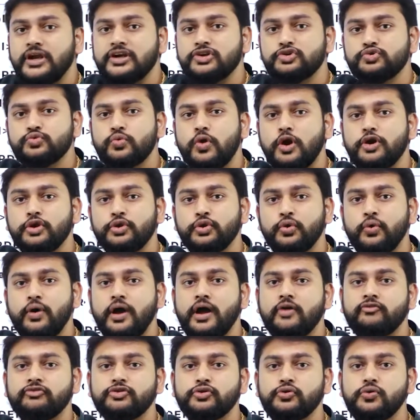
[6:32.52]
That is what you
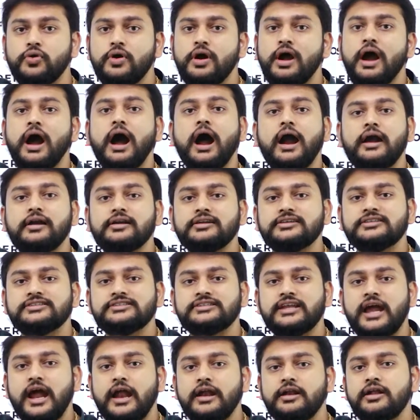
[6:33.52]
have to
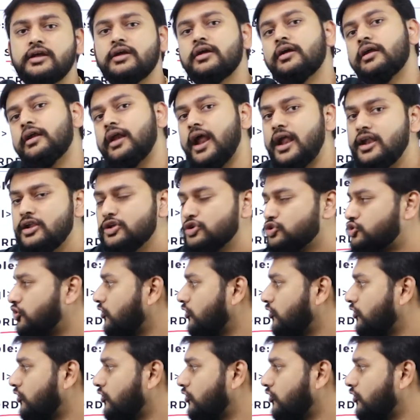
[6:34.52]
understand, right?